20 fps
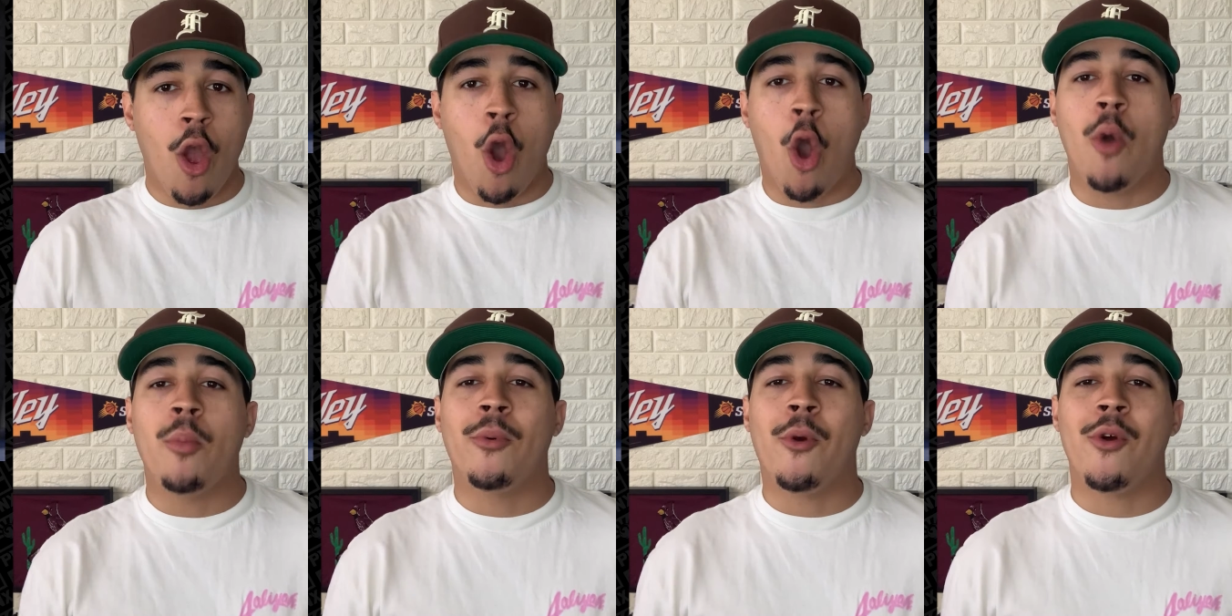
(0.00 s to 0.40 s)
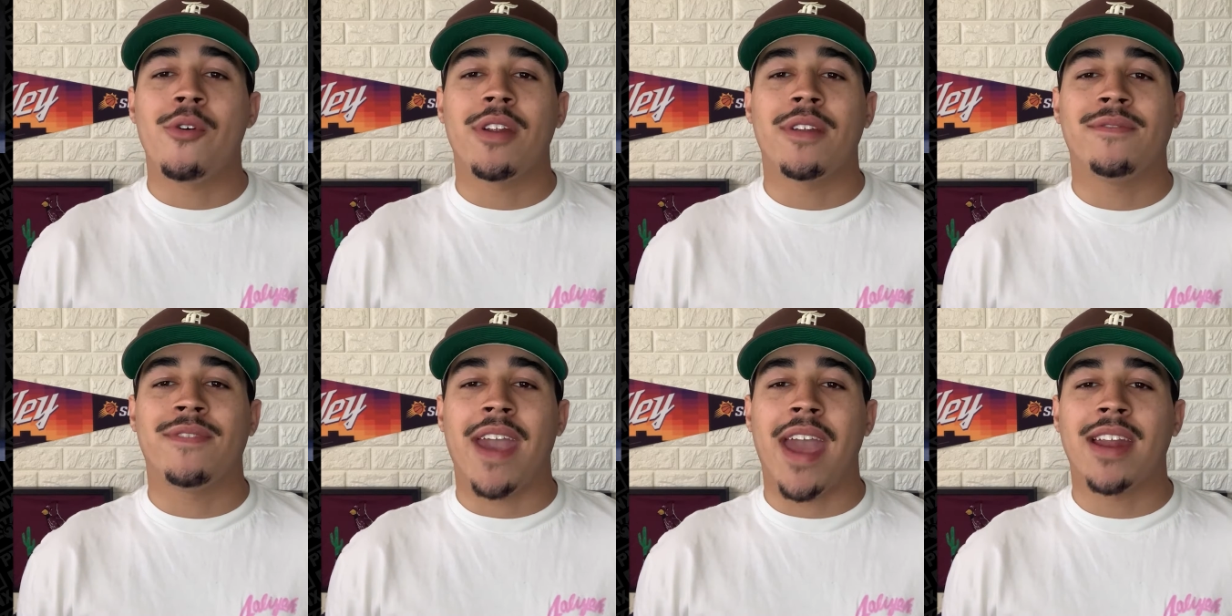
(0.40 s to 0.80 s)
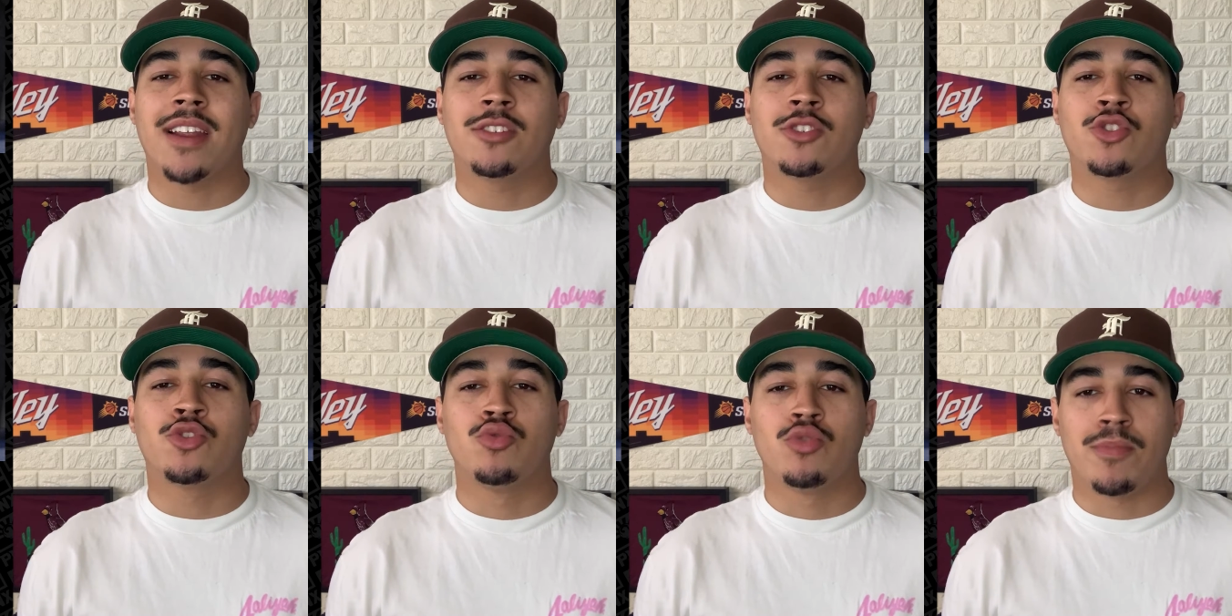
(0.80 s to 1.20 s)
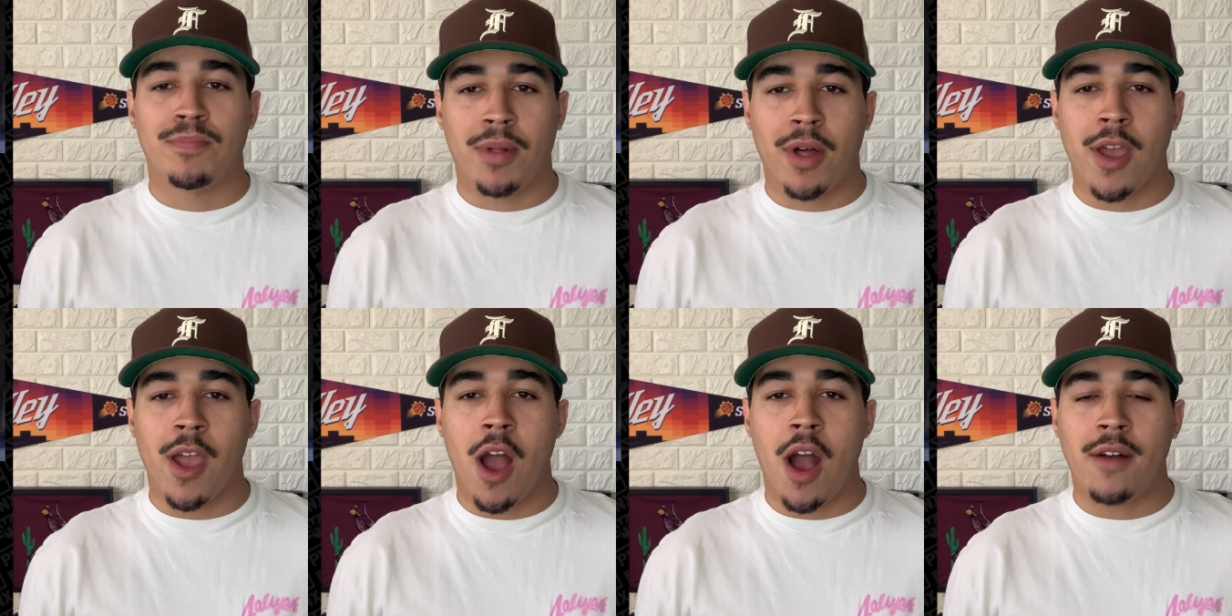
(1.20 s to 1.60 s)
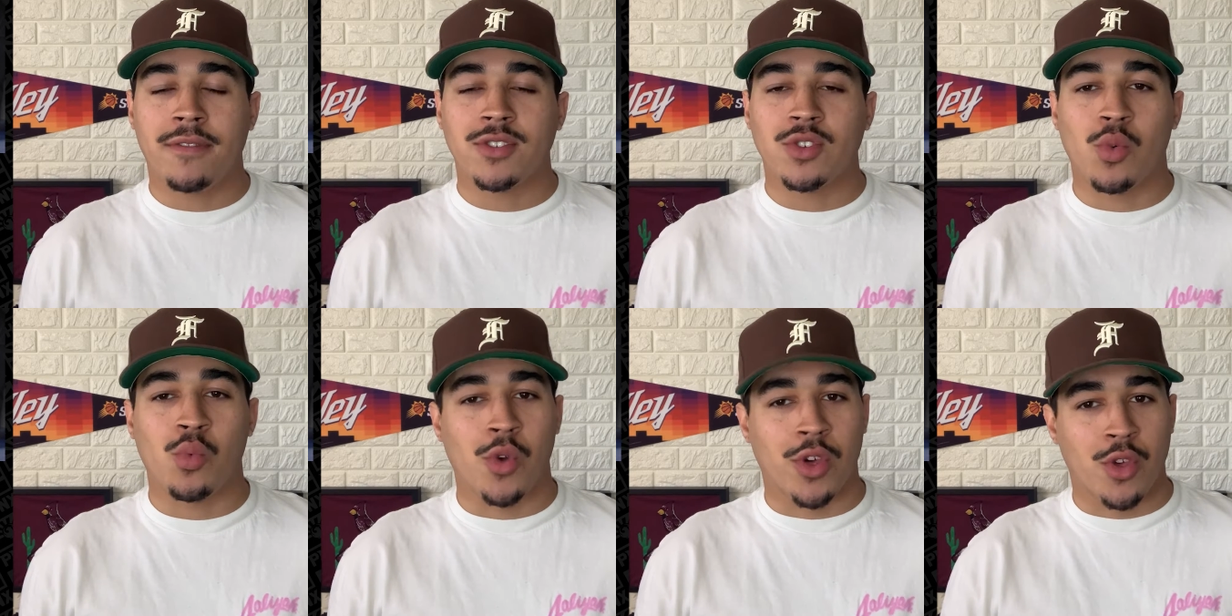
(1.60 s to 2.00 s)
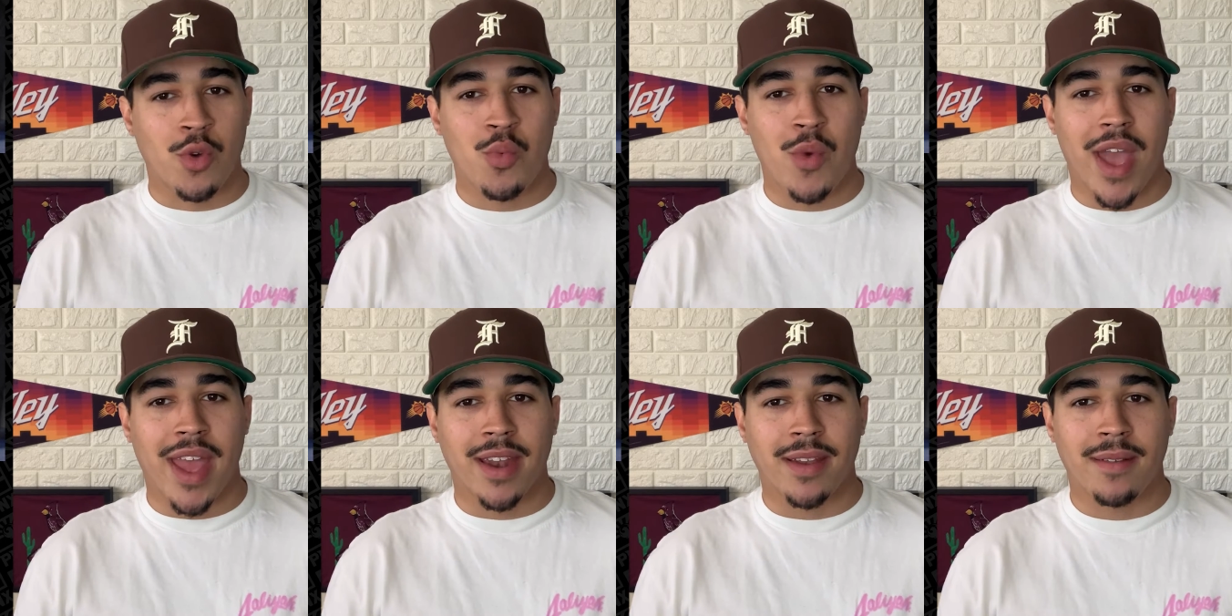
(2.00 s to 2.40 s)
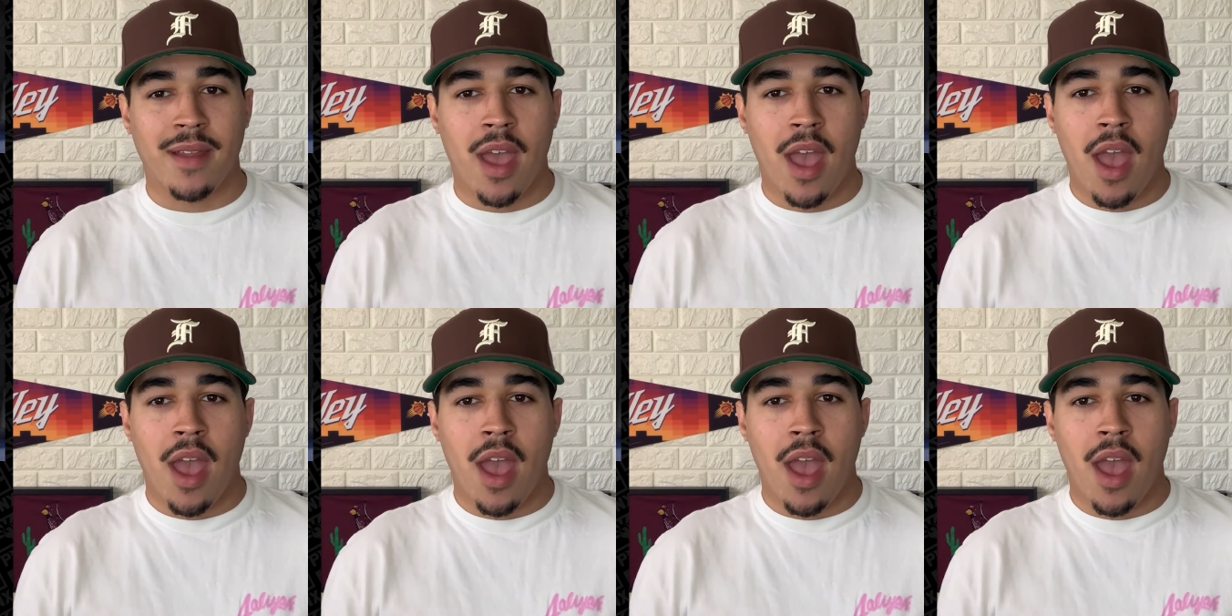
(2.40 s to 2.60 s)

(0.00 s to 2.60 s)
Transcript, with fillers: home court advantage through the playoffs with a win.